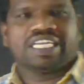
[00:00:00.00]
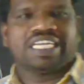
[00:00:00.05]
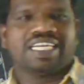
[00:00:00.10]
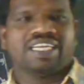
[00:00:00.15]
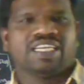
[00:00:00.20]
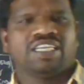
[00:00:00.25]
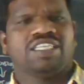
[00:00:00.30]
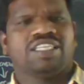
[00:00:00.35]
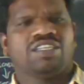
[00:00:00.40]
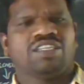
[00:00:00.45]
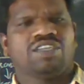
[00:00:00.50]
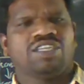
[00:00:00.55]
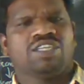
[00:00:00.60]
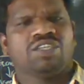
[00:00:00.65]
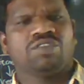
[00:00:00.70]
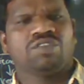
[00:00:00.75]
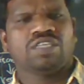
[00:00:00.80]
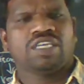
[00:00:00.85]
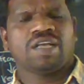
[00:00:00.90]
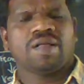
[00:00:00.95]

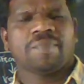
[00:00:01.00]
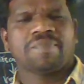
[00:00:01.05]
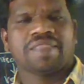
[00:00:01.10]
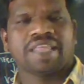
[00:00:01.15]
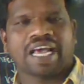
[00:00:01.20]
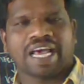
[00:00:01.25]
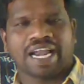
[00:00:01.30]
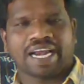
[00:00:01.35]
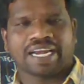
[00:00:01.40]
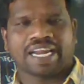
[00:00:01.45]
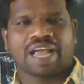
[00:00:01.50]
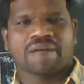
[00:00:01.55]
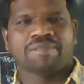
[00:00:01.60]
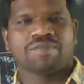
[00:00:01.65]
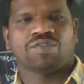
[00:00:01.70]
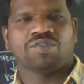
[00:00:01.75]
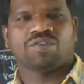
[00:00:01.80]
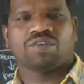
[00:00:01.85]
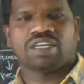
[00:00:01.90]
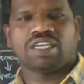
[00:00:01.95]
into the RAM
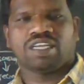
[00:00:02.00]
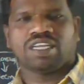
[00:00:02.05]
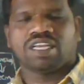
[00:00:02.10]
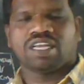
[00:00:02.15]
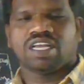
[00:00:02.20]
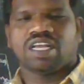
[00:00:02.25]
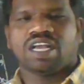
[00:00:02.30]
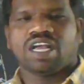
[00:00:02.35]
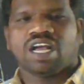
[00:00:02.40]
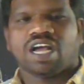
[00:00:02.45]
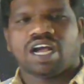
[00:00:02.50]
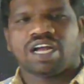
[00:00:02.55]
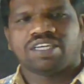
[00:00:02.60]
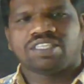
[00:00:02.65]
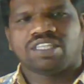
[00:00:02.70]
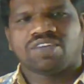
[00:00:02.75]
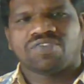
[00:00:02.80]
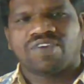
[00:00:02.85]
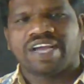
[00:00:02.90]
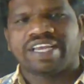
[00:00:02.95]
only, and
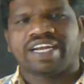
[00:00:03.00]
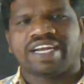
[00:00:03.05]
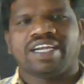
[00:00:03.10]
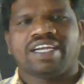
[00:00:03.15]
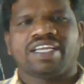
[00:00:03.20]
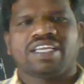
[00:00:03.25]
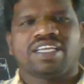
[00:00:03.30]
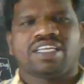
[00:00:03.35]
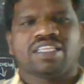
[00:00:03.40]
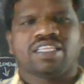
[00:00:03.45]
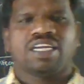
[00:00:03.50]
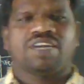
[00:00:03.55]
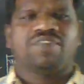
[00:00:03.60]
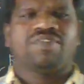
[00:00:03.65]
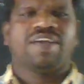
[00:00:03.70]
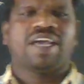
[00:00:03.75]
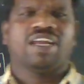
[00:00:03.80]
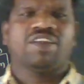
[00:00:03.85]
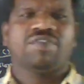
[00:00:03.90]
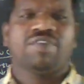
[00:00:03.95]
the finally that
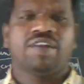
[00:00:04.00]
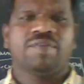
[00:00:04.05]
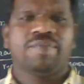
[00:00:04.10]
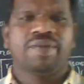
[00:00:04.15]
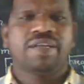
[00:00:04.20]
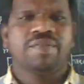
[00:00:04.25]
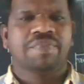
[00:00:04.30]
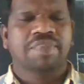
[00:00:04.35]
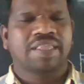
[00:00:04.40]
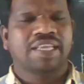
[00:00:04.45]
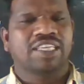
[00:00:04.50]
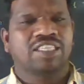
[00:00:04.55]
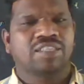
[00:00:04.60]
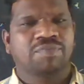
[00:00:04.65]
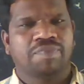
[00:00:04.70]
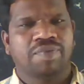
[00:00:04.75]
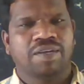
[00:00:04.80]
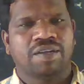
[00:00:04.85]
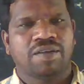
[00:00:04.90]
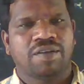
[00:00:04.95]
value will be
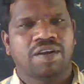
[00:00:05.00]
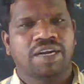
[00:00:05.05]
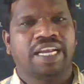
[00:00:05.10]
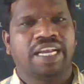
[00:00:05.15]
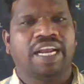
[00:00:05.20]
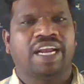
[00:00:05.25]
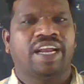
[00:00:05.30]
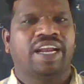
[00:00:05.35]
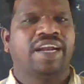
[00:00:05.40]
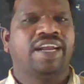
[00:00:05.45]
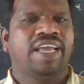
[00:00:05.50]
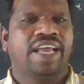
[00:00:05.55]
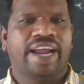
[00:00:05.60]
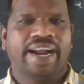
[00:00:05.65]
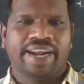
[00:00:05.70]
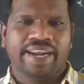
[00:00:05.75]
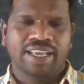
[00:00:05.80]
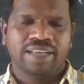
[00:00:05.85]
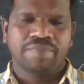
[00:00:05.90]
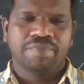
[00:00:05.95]
declared
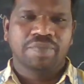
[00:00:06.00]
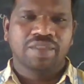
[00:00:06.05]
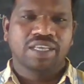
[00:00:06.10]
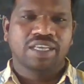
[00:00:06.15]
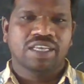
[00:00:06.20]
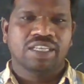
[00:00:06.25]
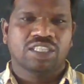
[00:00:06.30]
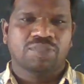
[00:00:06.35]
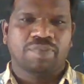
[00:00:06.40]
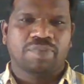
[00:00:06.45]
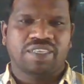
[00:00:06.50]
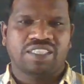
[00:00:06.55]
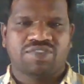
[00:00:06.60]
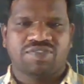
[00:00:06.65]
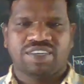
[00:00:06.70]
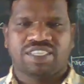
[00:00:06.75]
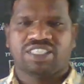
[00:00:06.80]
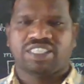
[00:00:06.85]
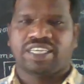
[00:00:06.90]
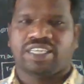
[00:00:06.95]
at a
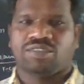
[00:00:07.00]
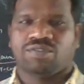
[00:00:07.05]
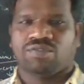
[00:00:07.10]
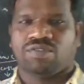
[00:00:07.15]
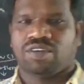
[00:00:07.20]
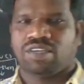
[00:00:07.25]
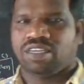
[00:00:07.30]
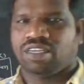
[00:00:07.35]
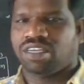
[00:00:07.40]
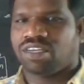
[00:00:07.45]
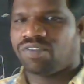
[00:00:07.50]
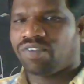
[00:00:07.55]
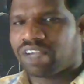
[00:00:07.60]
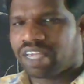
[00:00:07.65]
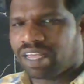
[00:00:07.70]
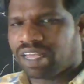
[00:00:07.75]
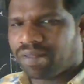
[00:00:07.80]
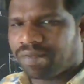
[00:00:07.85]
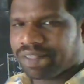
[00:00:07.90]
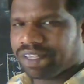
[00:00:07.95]
specified stage only.
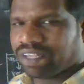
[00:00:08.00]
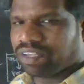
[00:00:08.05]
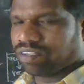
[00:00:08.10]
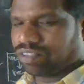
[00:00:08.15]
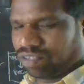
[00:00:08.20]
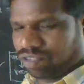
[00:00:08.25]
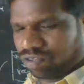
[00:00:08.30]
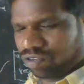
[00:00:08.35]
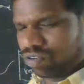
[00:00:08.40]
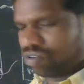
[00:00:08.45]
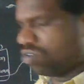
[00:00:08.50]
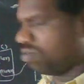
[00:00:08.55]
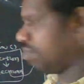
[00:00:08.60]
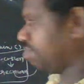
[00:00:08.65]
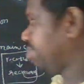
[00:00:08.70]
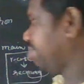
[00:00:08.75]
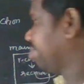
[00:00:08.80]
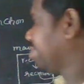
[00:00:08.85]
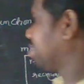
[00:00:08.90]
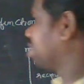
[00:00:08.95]
Okay,
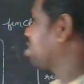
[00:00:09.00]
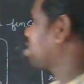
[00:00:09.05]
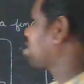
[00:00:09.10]
so